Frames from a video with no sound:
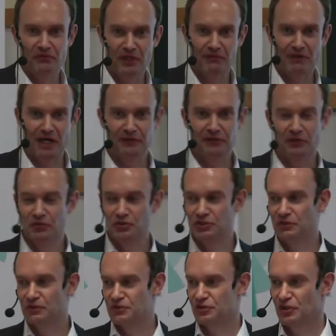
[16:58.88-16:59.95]
there are no
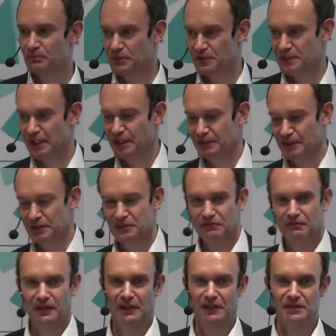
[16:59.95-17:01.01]
showstoppers
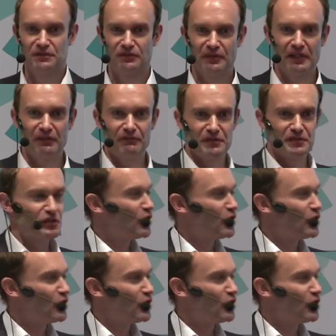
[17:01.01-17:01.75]
identified. So there is